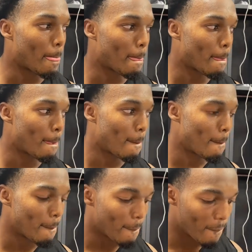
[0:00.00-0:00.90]
How much
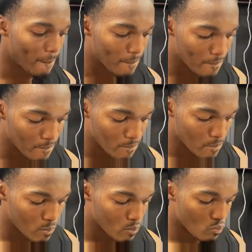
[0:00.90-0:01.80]
can you use something like
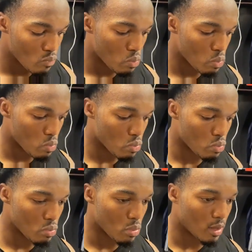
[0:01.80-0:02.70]
this as motivation
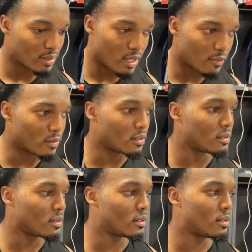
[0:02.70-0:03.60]
moving forward? Definitely,
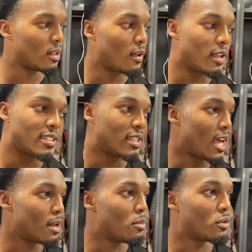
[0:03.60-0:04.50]
uh, it's a
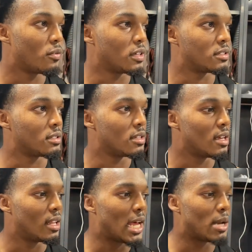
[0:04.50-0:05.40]
lot of motivation.
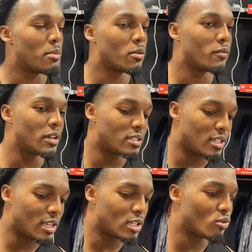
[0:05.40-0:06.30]
A lot of motivation to
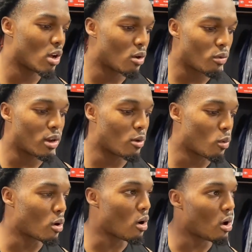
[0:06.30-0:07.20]
hit the ground running,
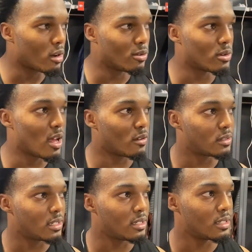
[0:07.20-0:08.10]
work hard during the off
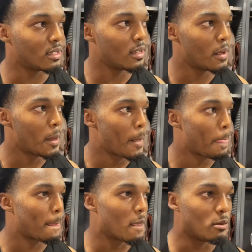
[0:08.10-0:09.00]
season.
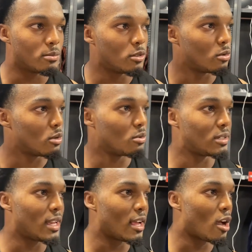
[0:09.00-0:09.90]
Don't you know, don't
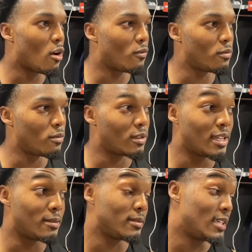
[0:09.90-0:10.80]
slack off.
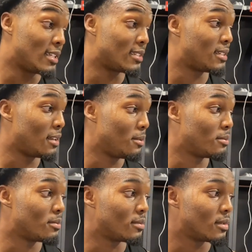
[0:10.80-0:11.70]
get get your sleep.
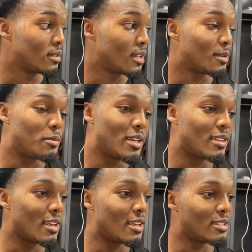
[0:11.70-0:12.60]
It's a big thing.